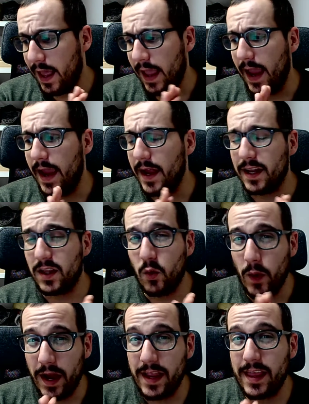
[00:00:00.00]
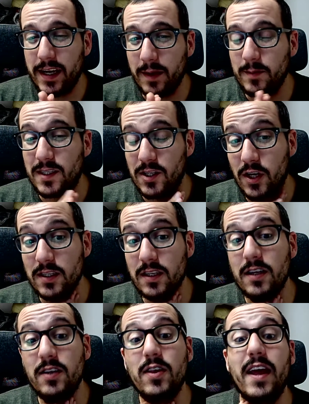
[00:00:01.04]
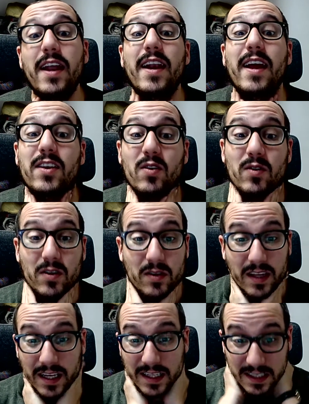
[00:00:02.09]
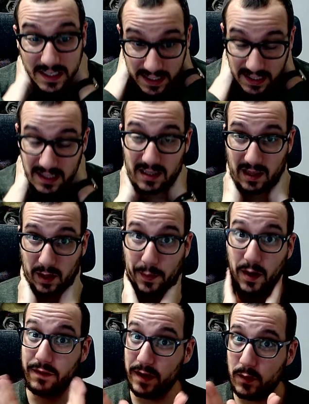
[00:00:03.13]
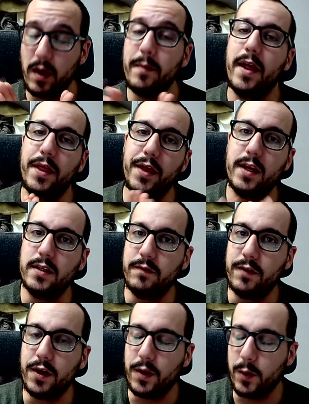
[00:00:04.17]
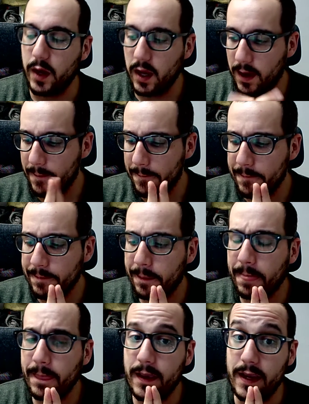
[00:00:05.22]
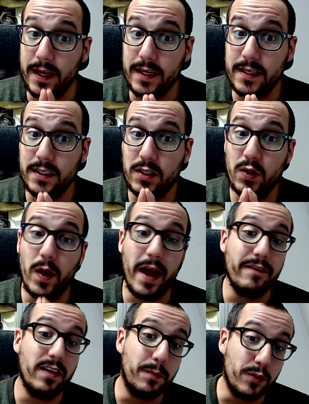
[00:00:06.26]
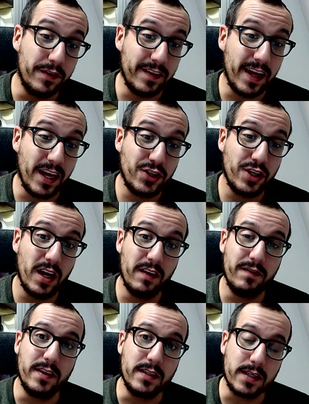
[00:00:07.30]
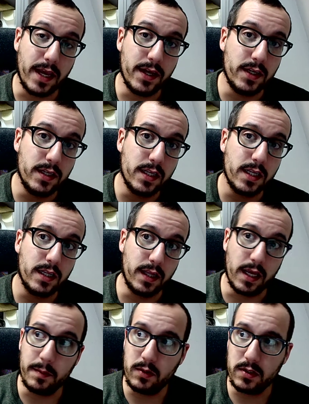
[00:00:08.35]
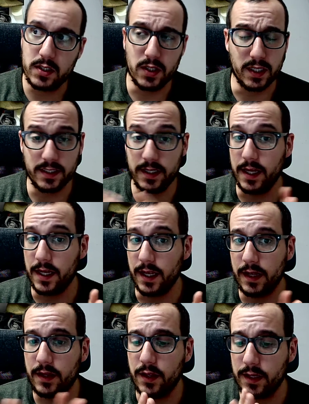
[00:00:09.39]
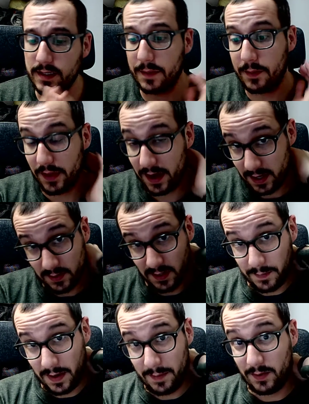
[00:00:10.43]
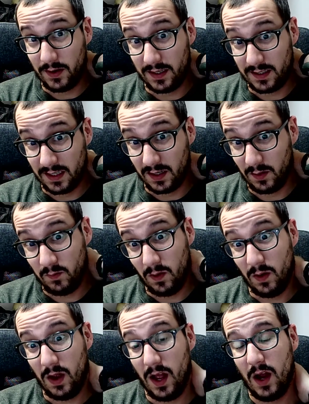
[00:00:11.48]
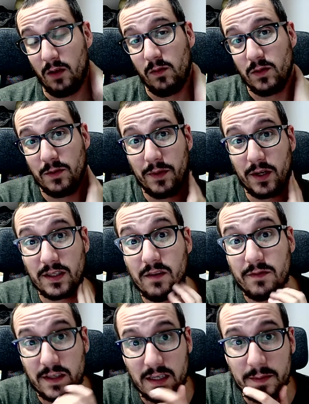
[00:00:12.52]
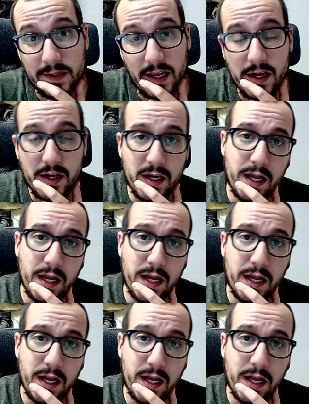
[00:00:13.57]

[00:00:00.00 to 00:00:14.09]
And the way that I'm suggesting to do that, and I don't know that it's the perfect way, but I think it's a very good way, is to have an abbreviation of the scale label. So let's say the example that I use in the paper is the Rosenberg self-esteem scale.